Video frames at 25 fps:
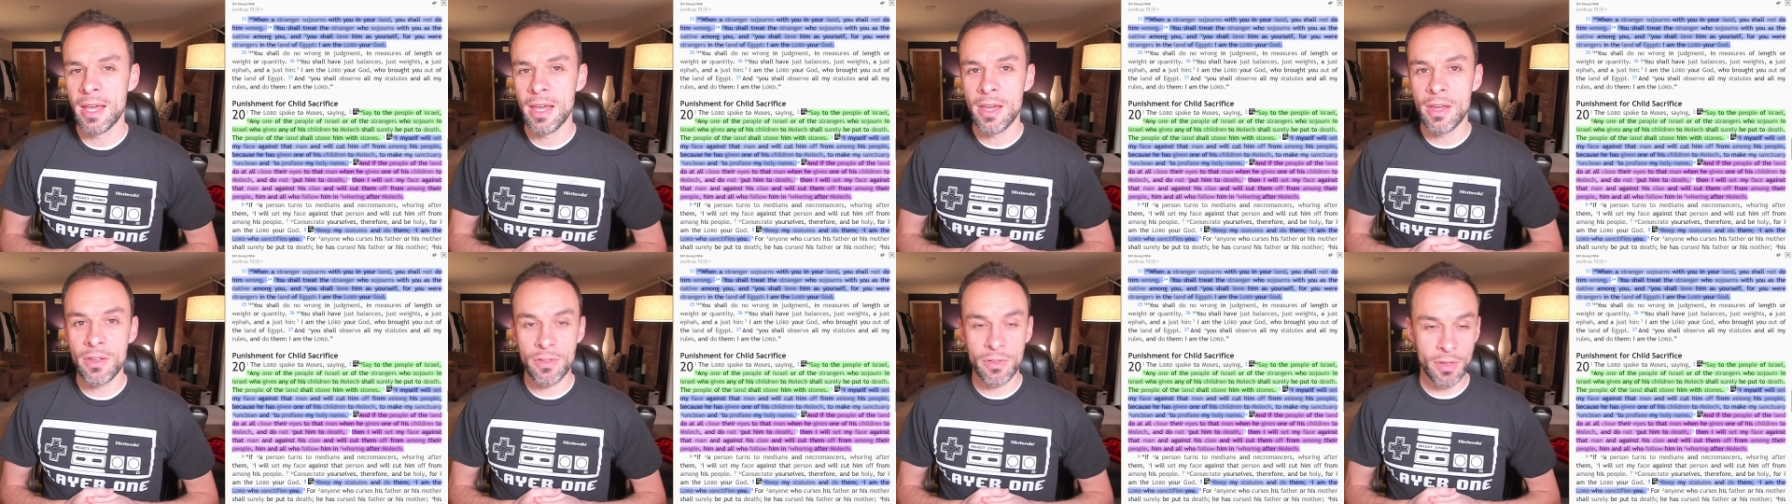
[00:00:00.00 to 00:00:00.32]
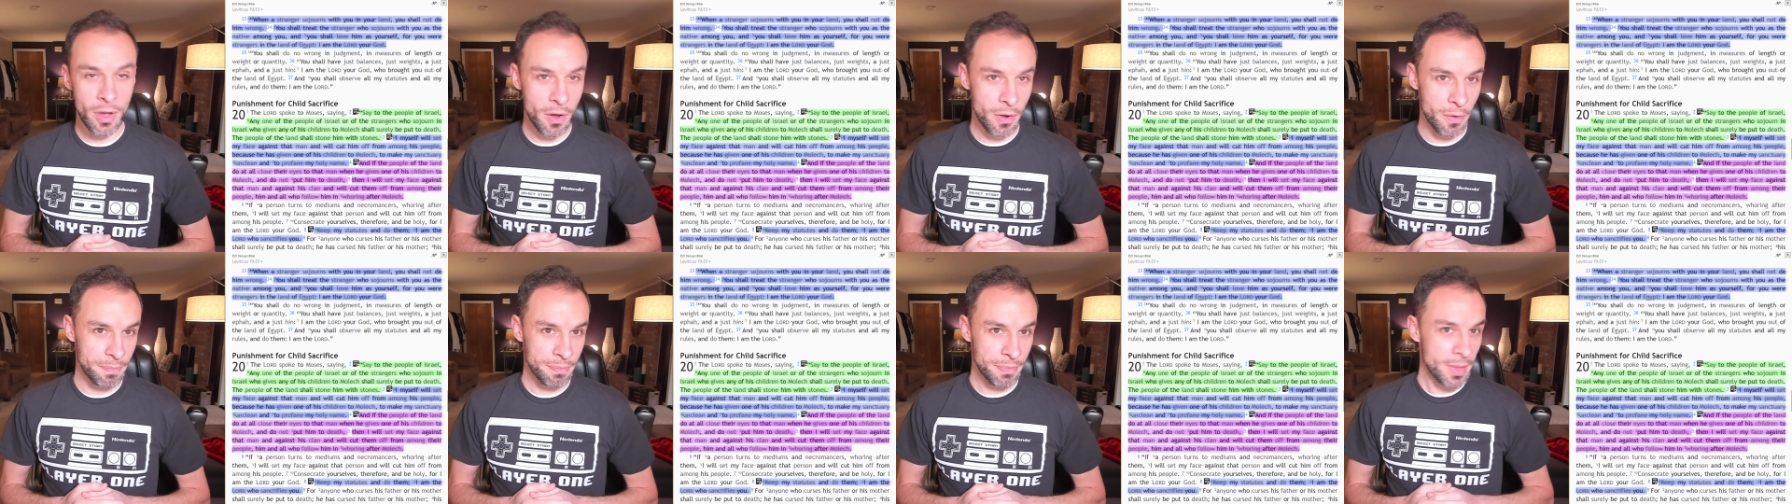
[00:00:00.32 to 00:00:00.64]

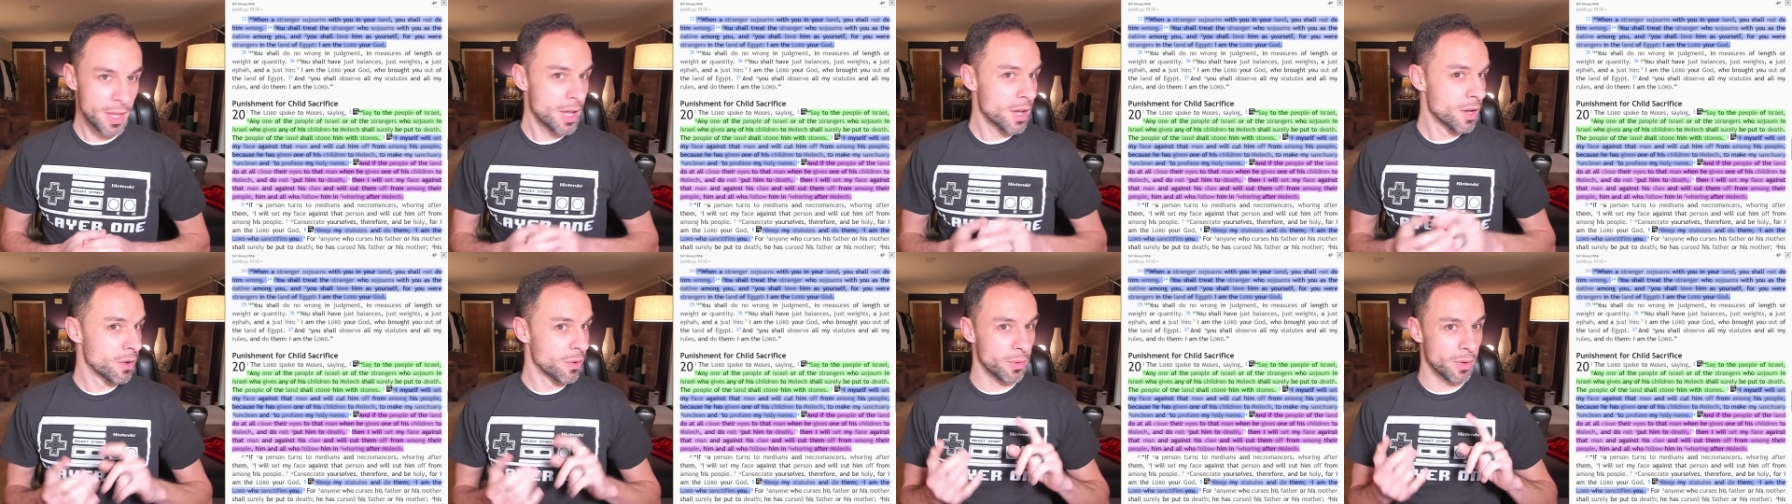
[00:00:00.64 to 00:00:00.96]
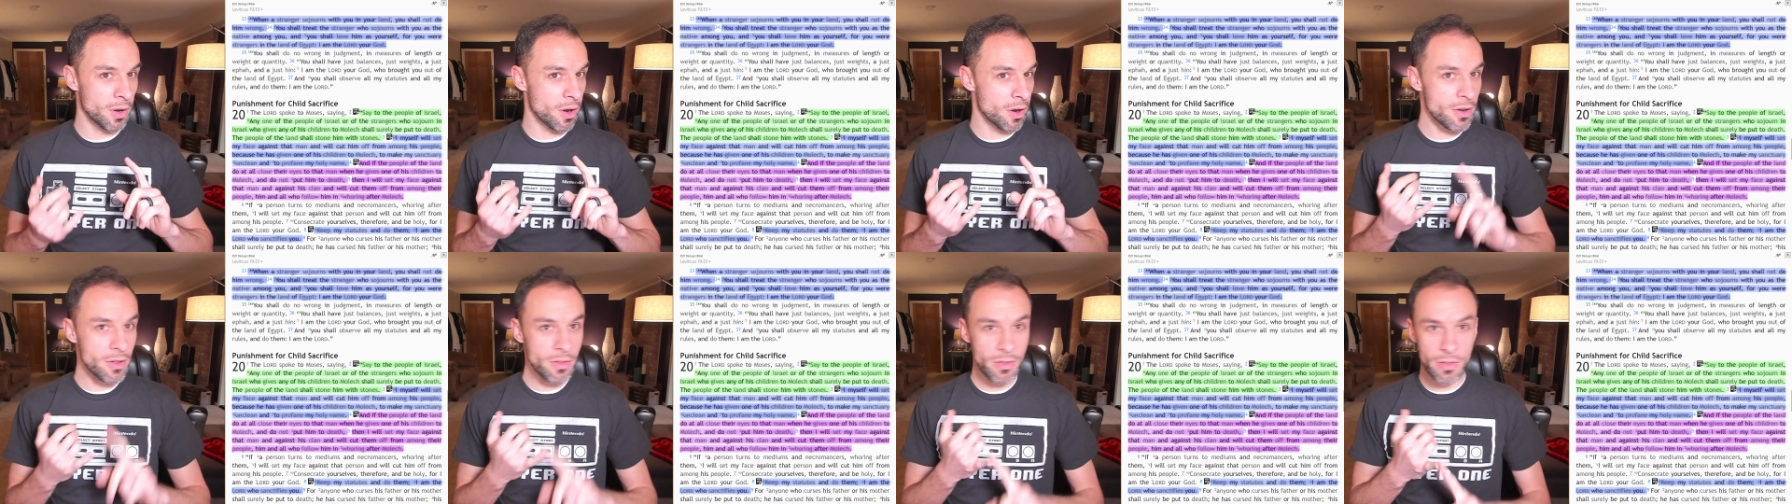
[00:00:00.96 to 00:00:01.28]
So, we
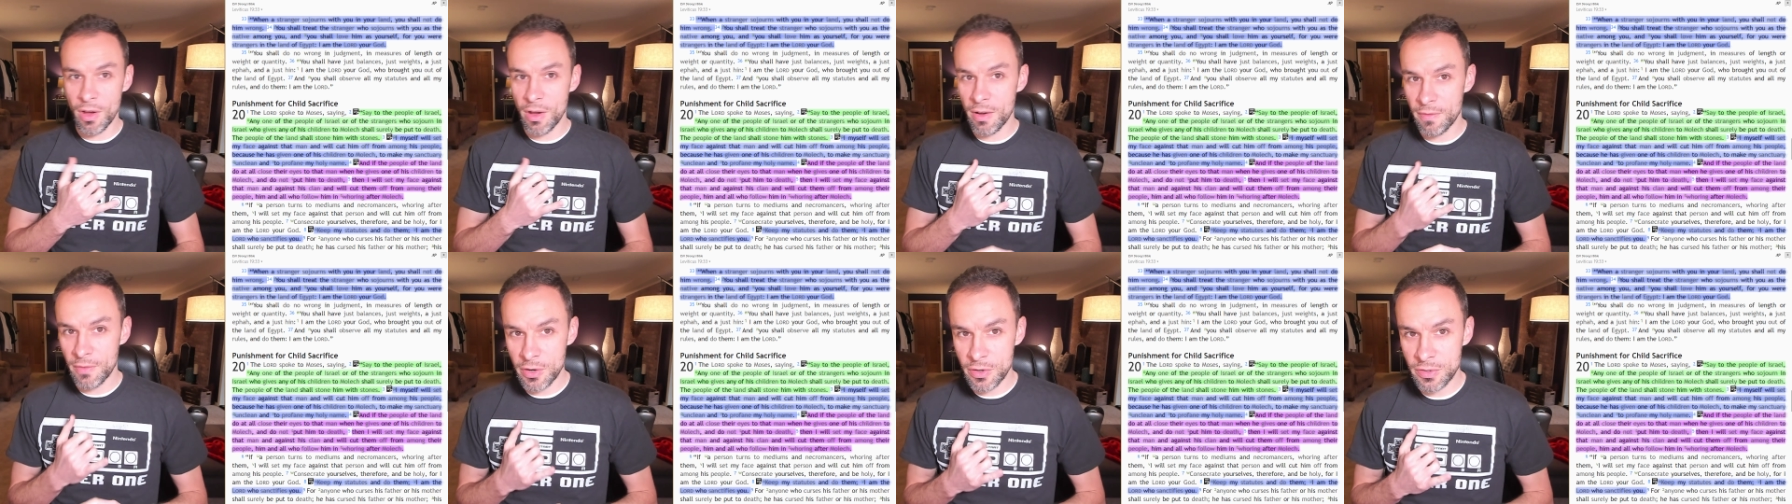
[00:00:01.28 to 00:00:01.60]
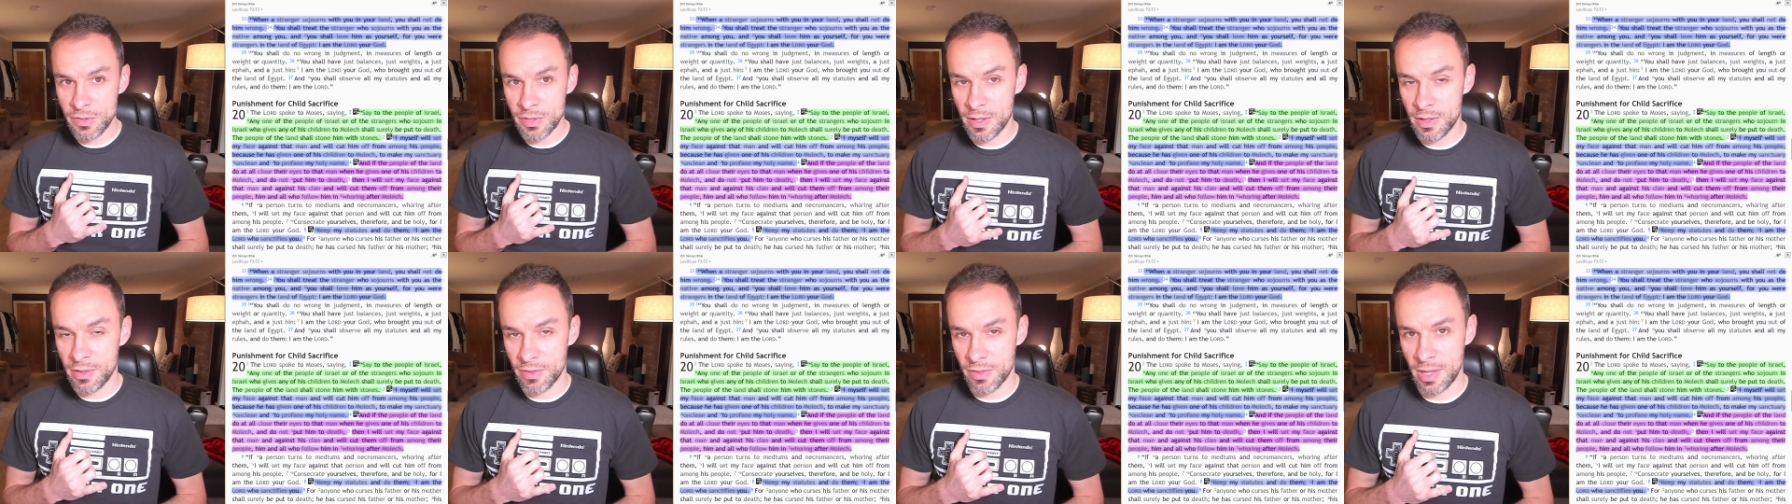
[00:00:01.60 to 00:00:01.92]
already saw a
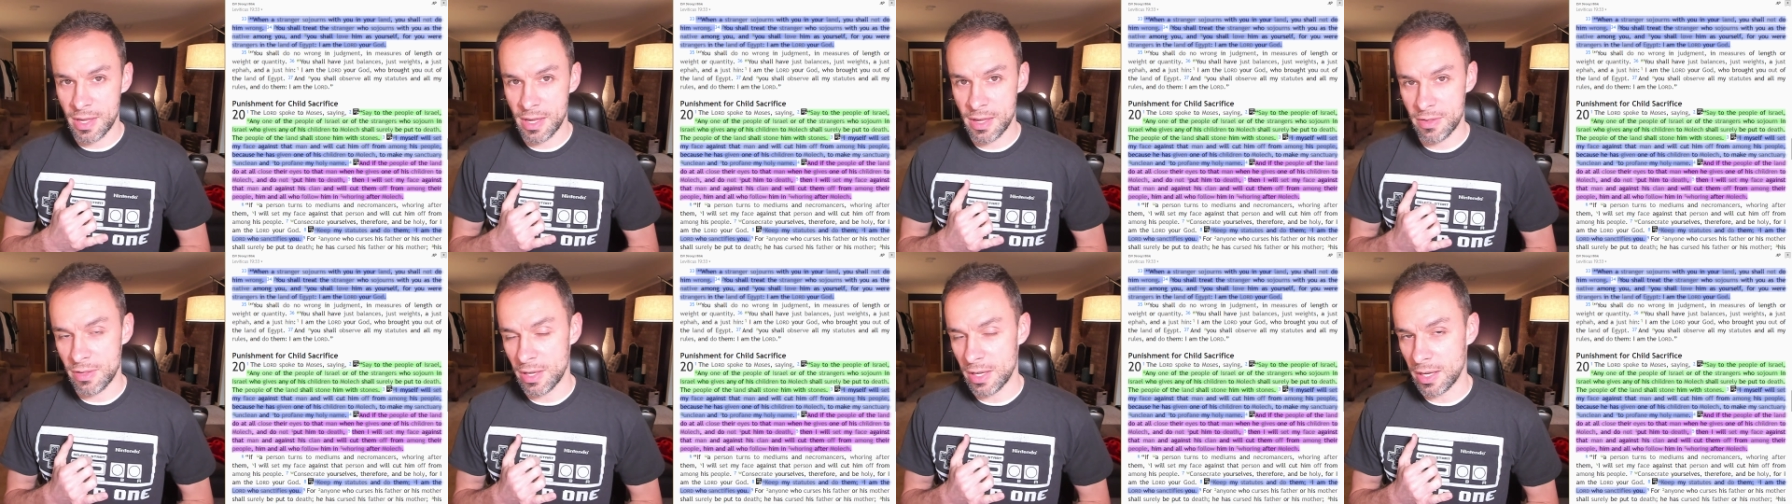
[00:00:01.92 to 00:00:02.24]
verse that says,